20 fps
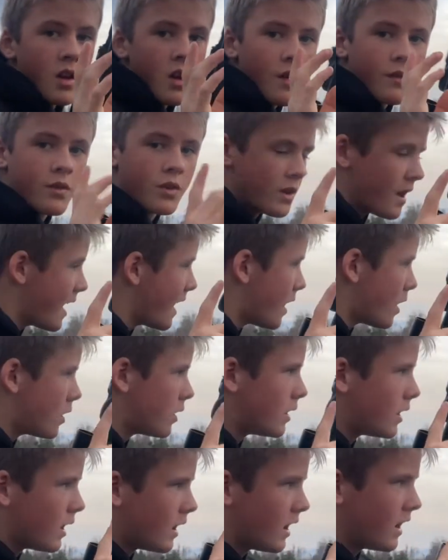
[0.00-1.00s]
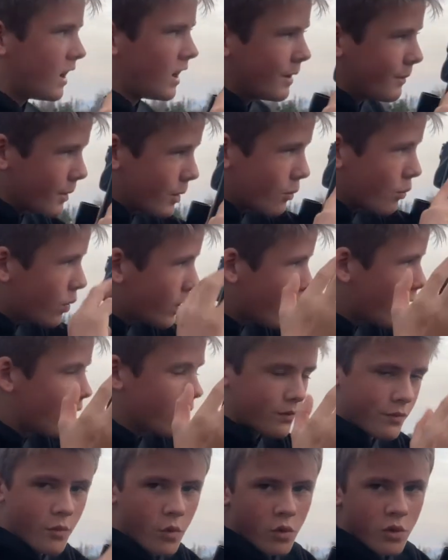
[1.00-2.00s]
for now. It will,
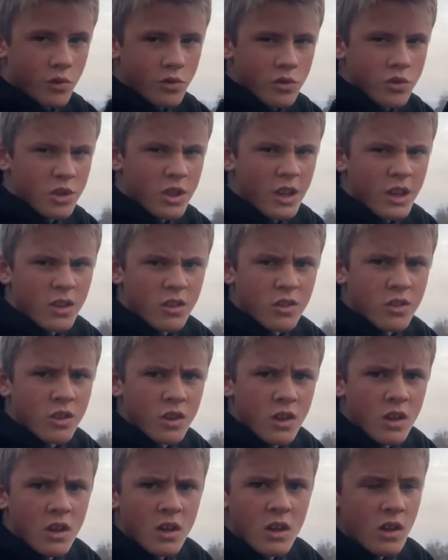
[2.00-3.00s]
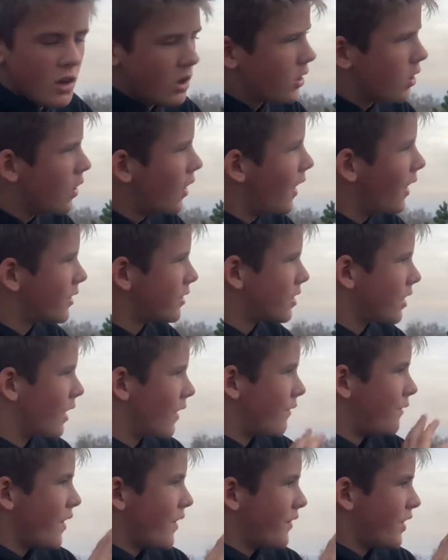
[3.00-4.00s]
of course, change. I'll go out to
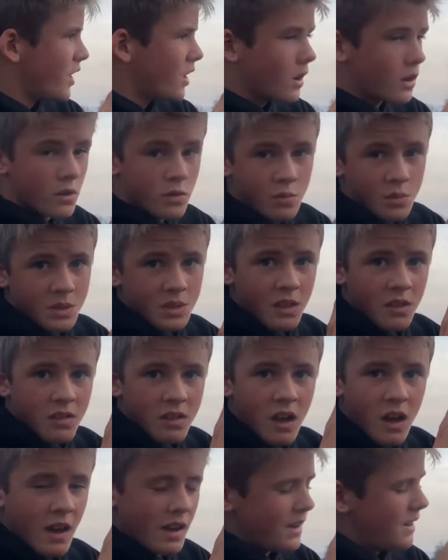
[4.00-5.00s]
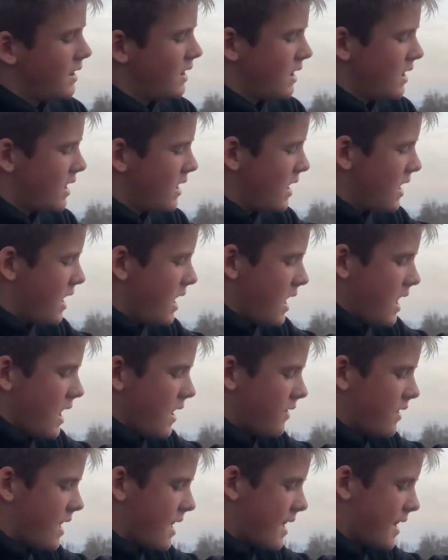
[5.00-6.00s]
50 yards with this gun,
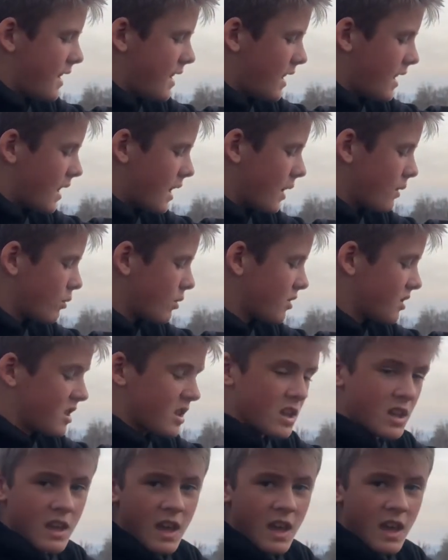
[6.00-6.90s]
and then we'll see